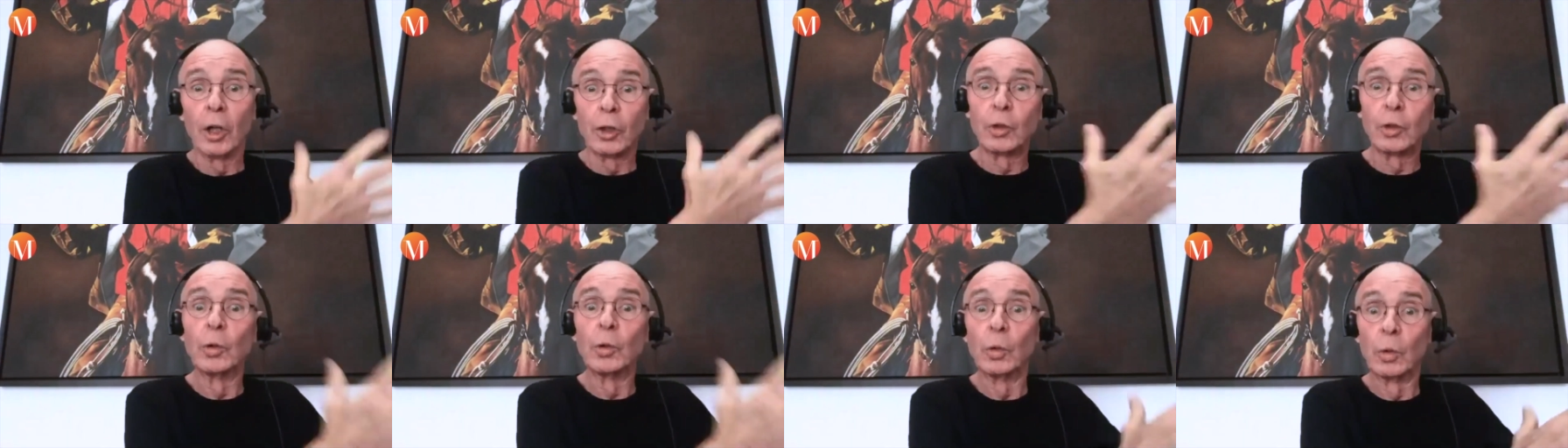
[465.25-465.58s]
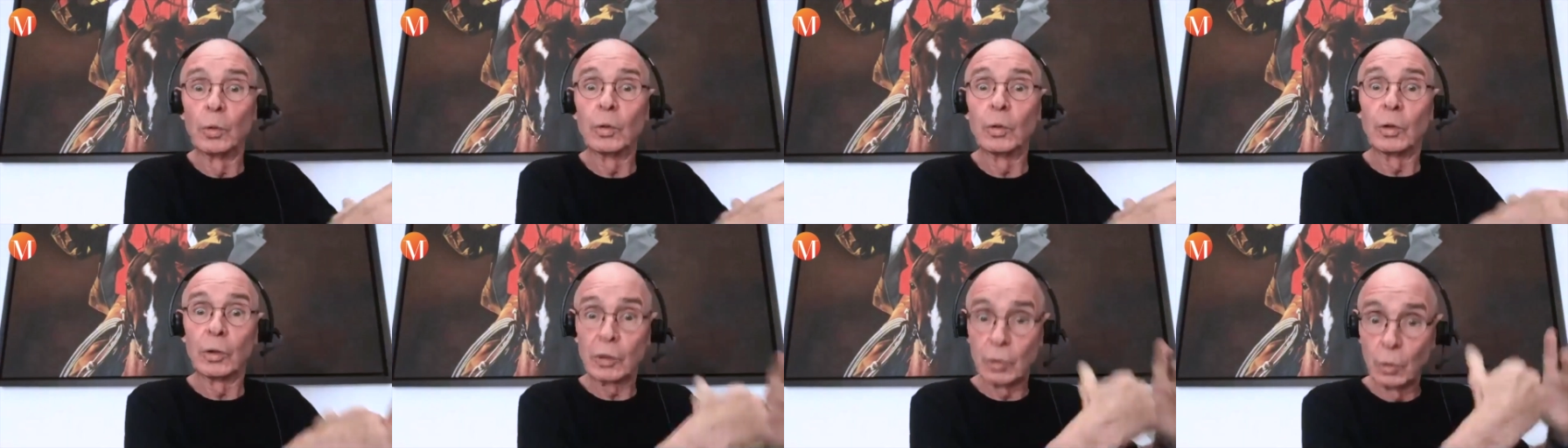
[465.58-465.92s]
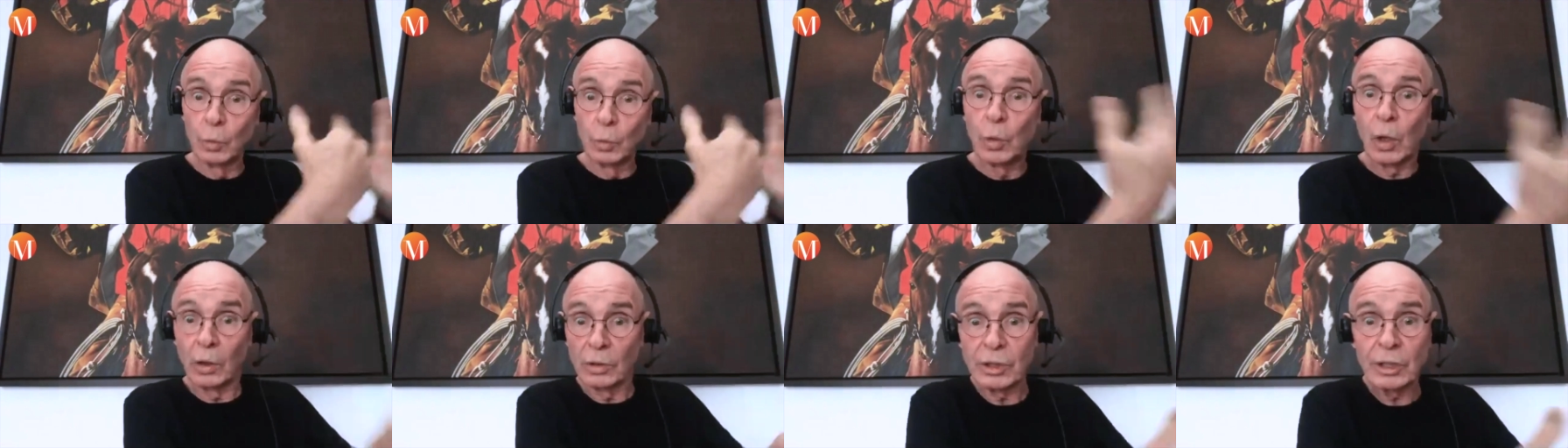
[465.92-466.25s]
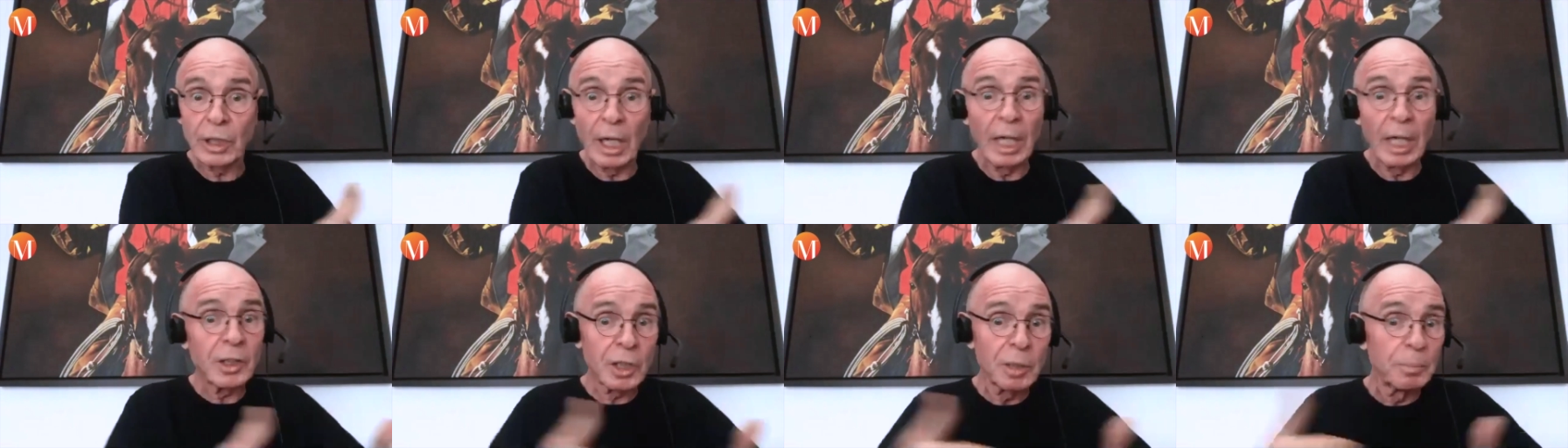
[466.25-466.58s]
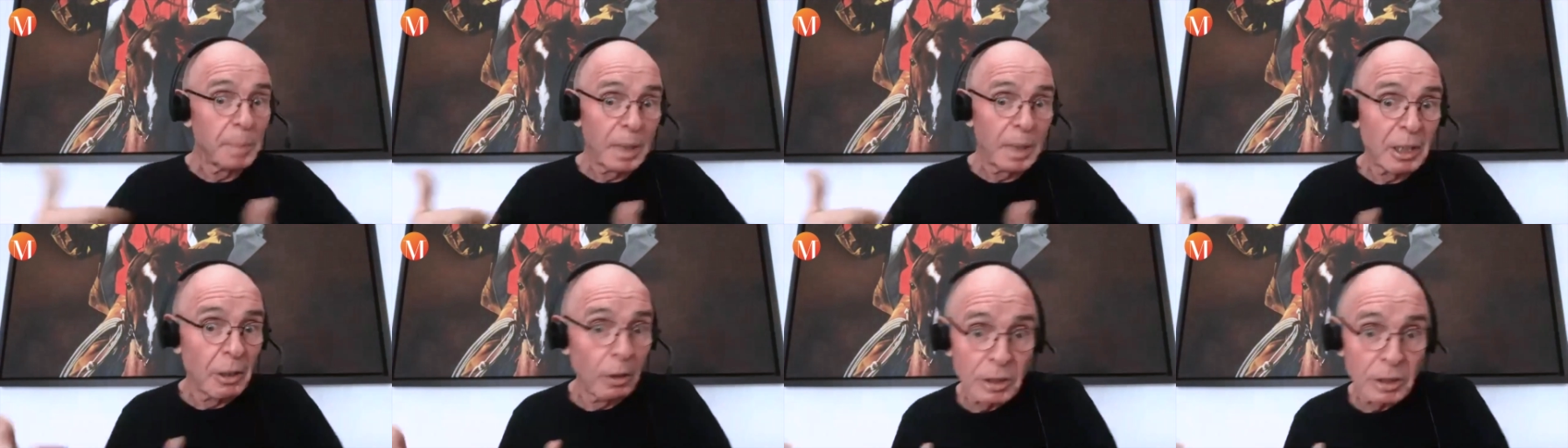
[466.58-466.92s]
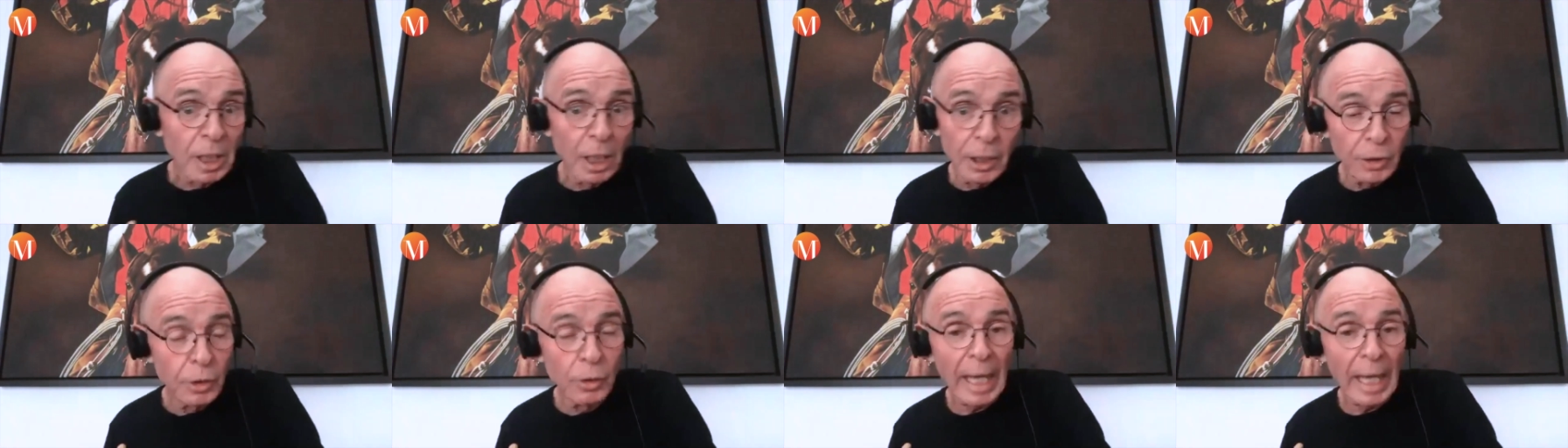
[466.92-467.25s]
to do construction because
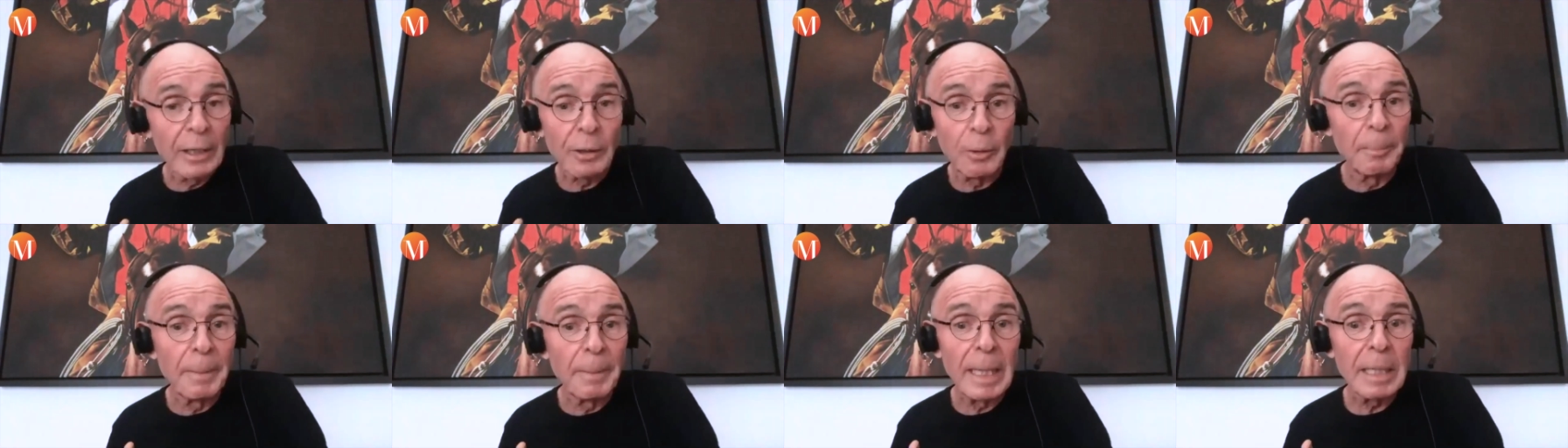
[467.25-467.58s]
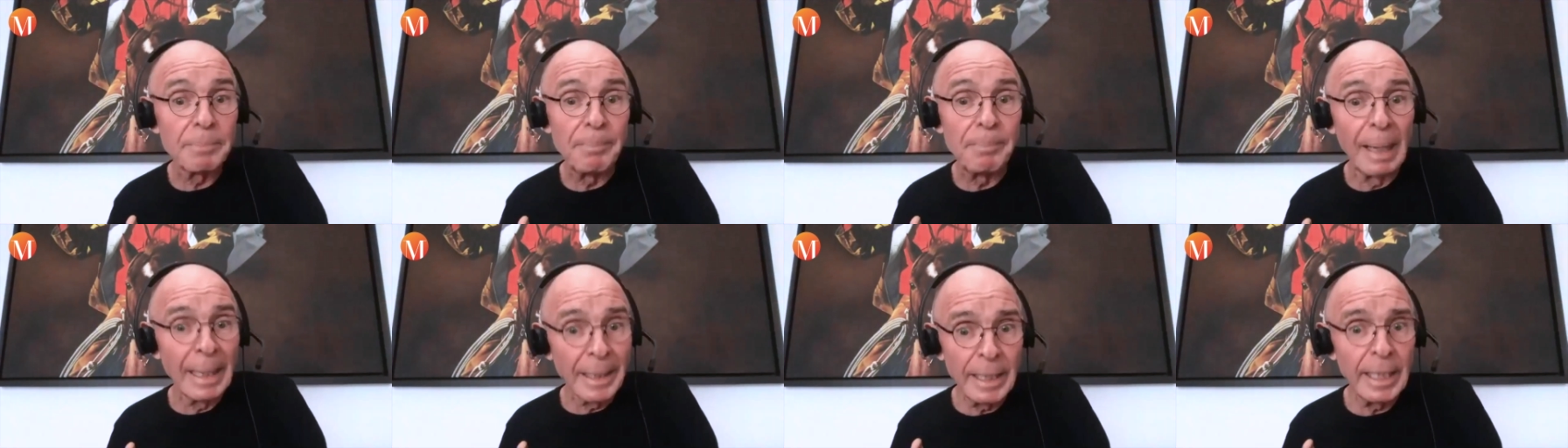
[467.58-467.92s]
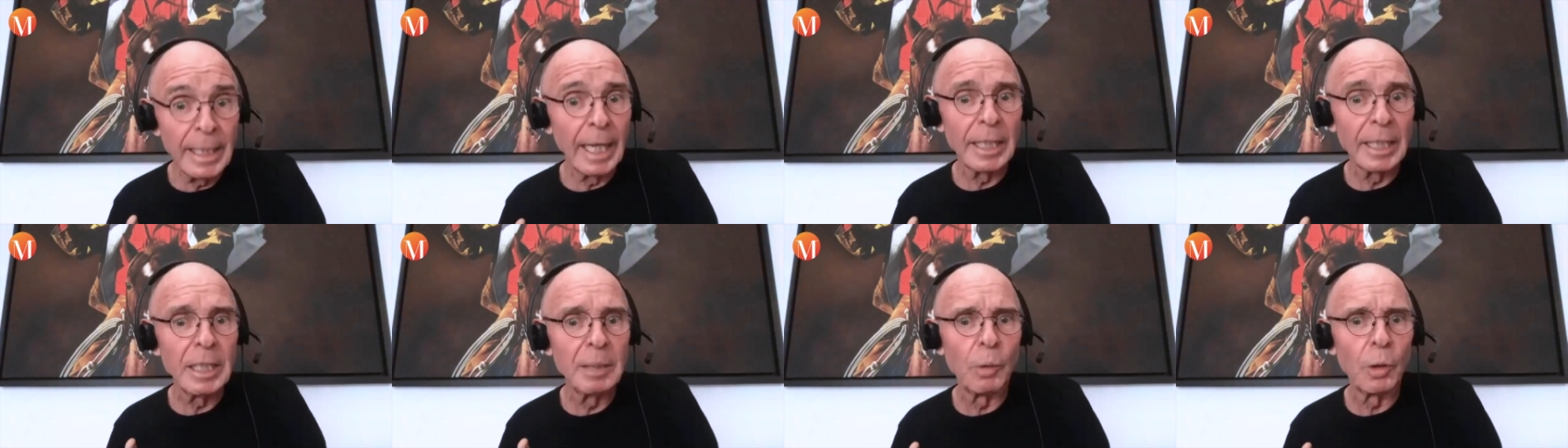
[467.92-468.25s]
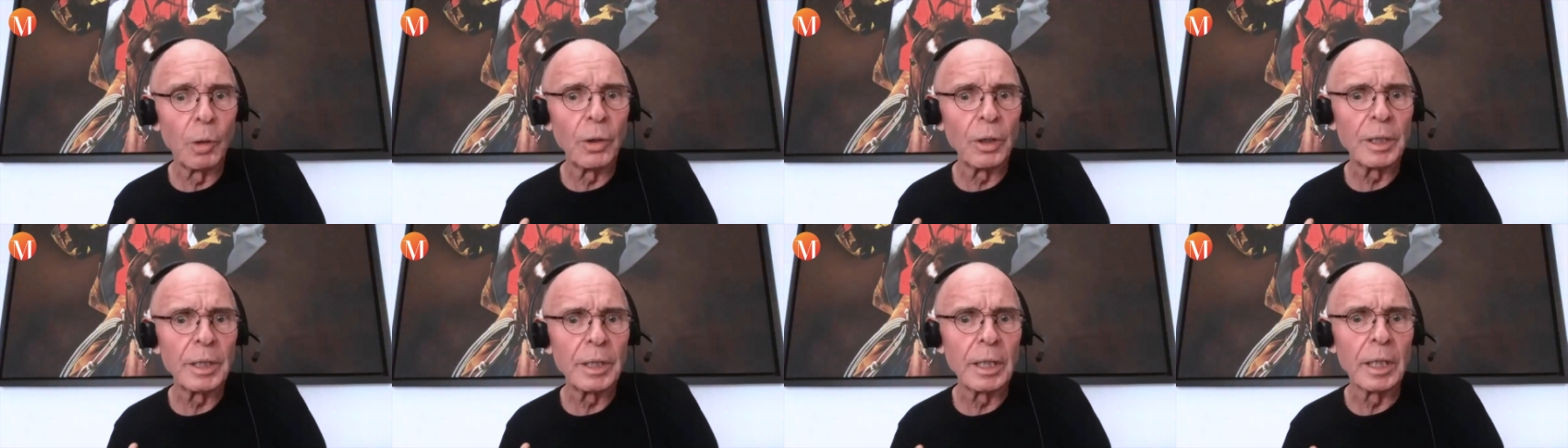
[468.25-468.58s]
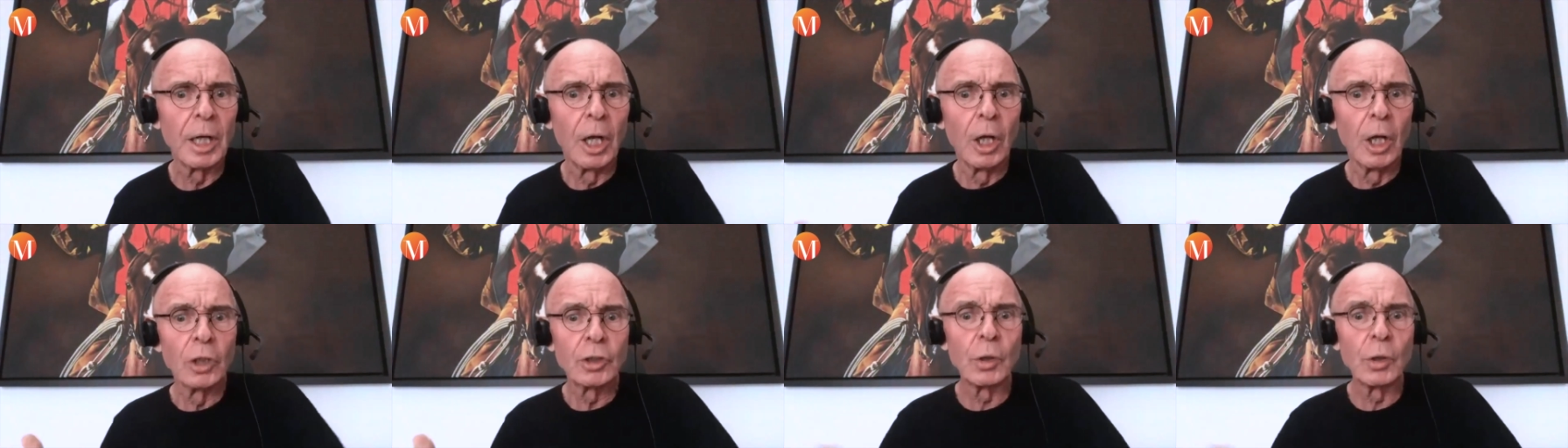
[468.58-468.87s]
you cannot make money anymore here.